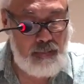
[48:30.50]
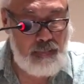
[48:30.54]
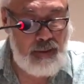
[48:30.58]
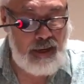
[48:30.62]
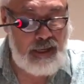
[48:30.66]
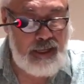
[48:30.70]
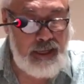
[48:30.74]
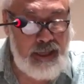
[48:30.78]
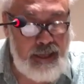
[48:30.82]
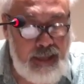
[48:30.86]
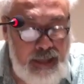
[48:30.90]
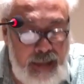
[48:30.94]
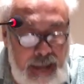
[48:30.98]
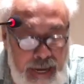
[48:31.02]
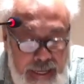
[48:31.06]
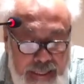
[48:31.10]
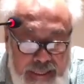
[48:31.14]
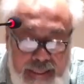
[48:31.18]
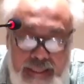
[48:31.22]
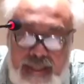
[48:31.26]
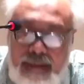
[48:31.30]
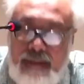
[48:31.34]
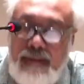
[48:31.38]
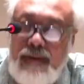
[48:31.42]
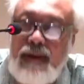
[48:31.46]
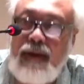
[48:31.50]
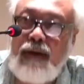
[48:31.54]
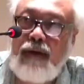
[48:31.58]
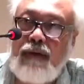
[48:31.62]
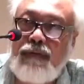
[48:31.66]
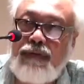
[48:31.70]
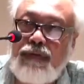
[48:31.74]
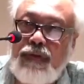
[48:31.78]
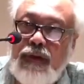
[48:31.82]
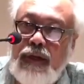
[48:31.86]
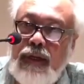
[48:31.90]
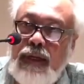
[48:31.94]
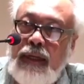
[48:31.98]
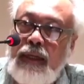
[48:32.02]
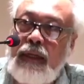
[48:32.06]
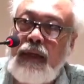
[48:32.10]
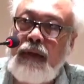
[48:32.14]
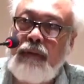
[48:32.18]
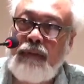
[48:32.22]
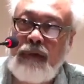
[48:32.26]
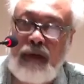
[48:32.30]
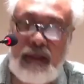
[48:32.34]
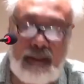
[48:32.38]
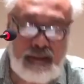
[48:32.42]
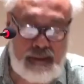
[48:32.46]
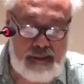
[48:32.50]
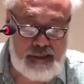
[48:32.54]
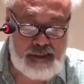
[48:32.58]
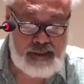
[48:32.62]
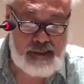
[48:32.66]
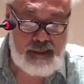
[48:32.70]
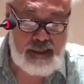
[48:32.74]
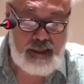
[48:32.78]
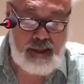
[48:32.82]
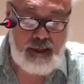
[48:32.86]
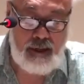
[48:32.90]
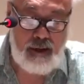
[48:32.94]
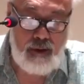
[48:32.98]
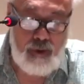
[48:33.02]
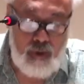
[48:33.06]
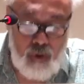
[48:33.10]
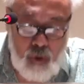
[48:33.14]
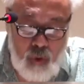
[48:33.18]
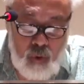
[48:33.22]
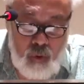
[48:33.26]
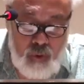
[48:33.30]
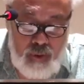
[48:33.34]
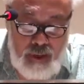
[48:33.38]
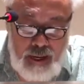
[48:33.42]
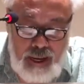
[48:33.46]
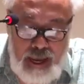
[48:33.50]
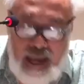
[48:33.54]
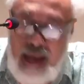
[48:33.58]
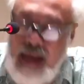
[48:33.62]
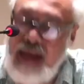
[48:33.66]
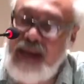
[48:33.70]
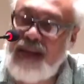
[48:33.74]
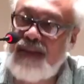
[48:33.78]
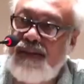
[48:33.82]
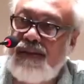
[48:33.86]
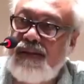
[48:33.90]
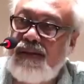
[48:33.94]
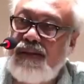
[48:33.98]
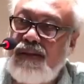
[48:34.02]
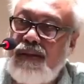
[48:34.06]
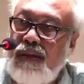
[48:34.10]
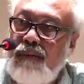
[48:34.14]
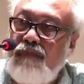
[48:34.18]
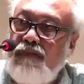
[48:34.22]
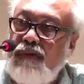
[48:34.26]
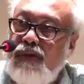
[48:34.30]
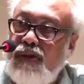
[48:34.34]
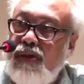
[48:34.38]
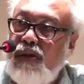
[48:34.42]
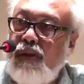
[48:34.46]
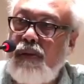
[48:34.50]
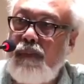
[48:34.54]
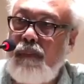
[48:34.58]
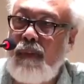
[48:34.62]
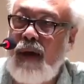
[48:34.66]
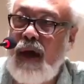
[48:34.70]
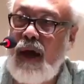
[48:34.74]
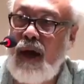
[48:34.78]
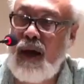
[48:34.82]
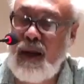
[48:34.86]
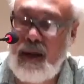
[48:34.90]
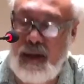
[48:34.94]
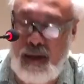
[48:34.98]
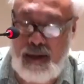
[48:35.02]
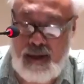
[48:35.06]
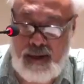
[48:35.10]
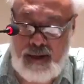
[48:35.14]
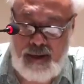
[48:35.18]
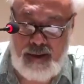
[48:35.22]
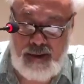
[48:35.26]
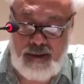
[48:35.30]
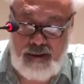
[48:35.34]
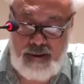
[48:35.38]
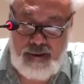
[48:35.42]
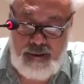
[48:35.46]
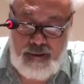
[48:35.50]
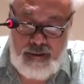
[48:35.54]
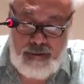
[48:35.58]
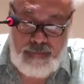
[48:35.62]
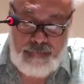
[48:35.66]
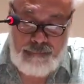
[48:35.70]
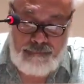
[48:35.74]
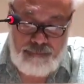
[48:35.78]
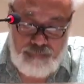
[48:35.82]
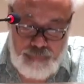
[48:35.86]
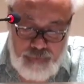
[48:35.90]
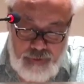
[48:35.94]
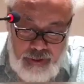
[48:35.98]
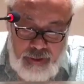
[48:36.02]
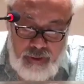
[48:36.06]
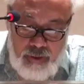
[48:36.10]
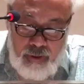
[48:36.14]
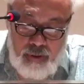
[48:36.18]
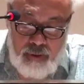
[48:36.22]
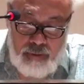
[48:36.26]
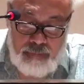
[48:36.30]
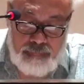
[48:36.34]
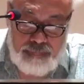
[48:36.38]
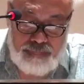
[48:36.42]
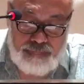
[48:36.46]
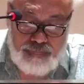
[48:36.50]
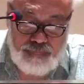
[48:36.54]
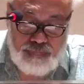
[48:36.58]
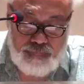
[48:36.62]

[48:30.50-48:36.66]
but a category of inmates known as the Muslimah, you know,